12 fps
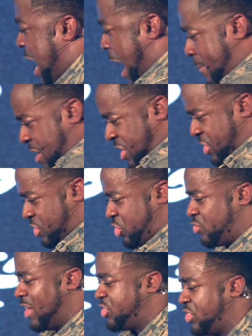I'm under
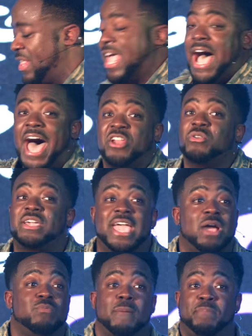construction. I don't
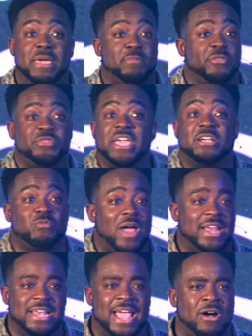care what people think
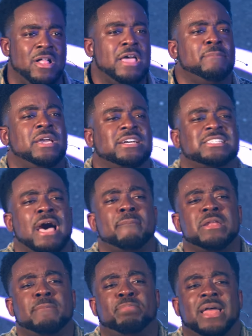right now, because
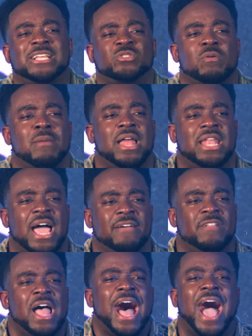I'm in a place where my
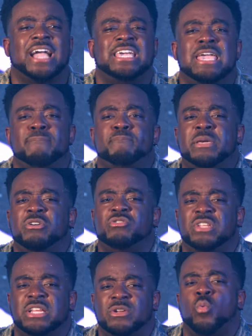life, I keep
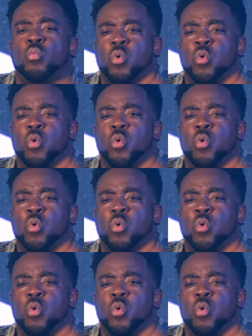building